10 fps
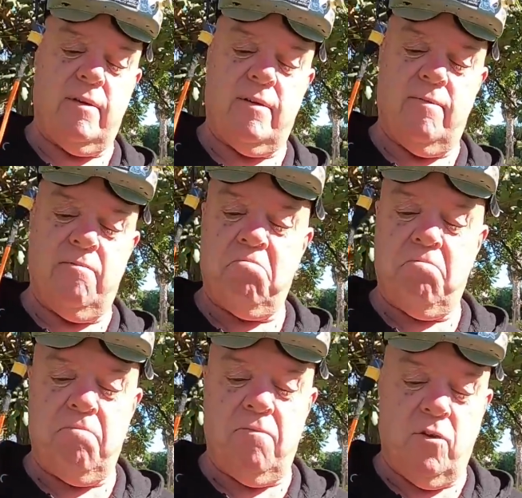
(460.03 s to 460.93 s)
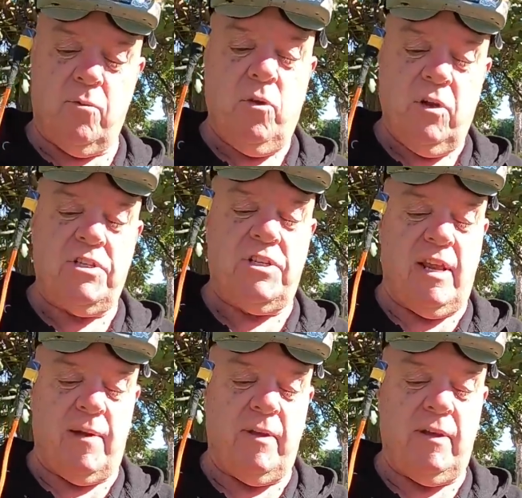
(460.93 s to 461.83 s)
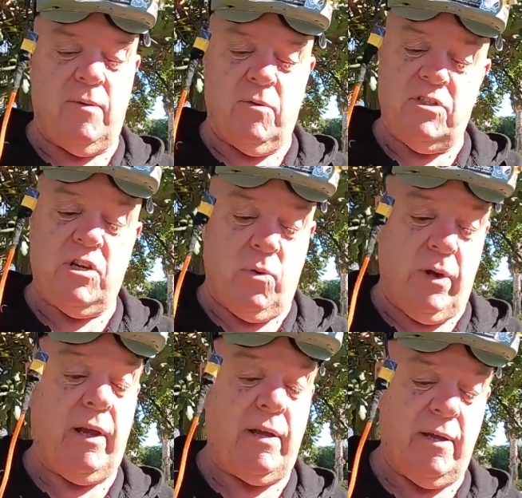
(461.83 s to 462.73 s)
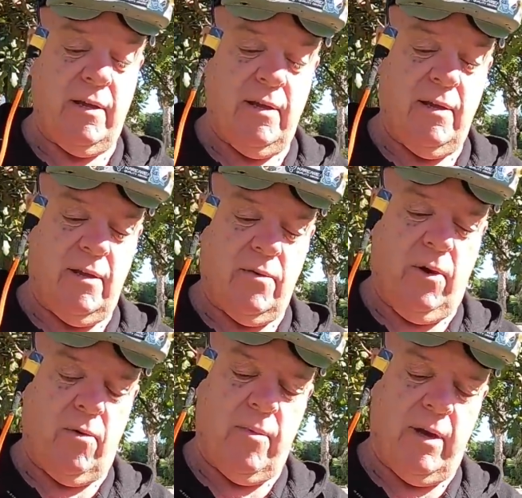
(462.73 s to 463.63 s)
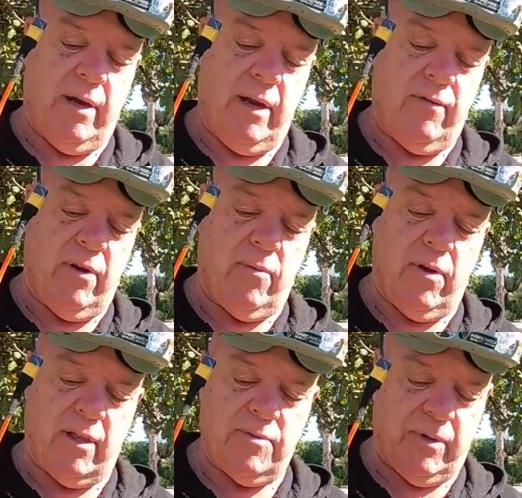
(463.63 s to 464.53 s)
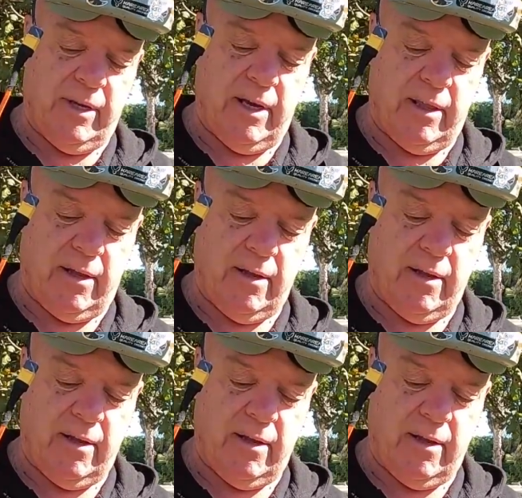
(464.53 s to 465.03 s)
It looked really snappy. It was quick. Well made. Have a look how well that's put together.